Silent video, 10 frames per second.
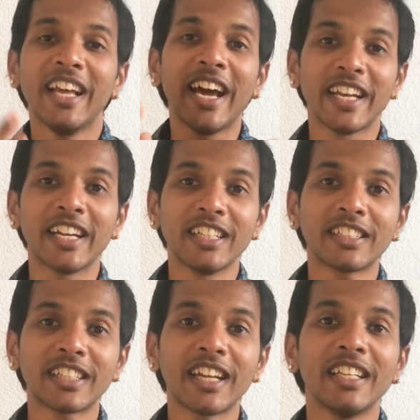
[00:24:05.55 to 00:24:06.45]
and
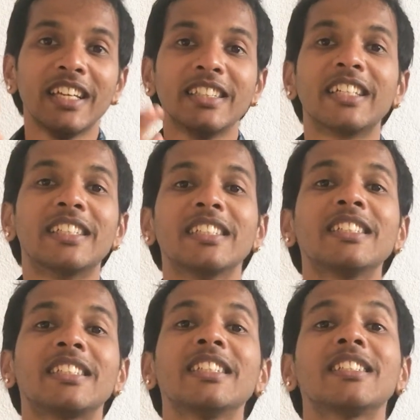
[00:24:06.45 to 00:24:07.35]
understand that this
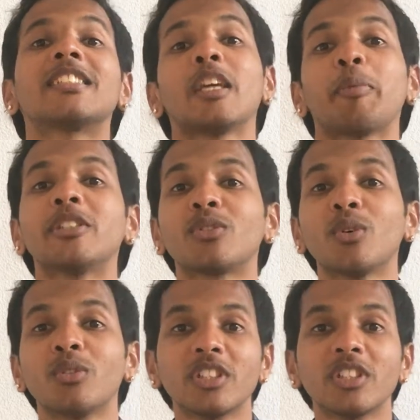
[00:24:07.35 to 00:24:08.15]
is just a stepping stone.